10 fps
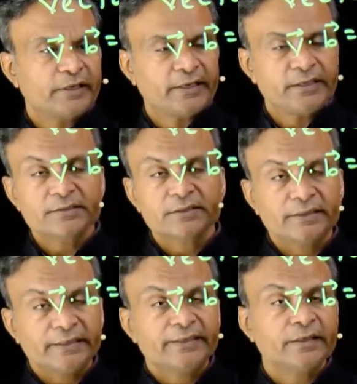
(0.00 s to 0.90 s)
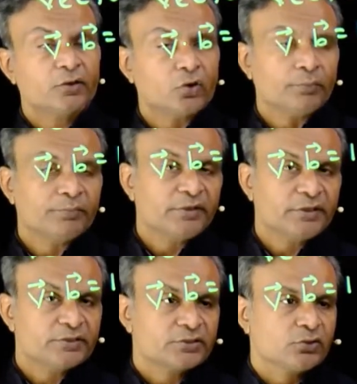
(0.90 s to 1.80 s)
as linear
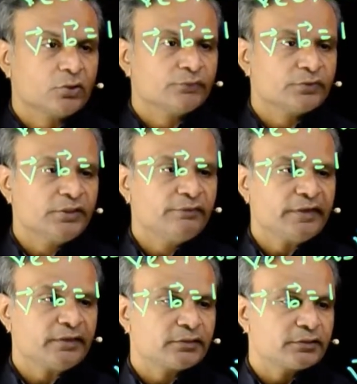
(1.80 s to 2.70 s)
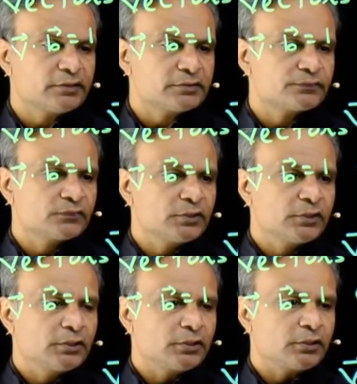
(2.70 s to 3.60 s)
combination of three vectors
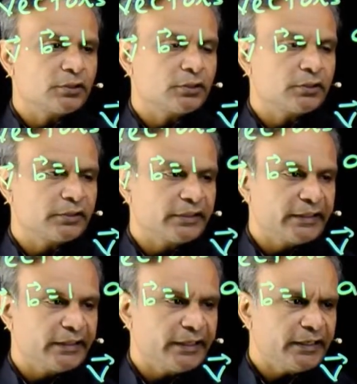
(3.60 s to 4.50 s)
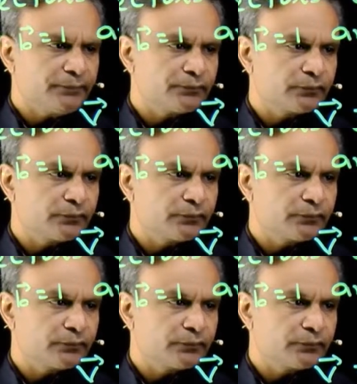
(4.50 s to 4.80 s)
A,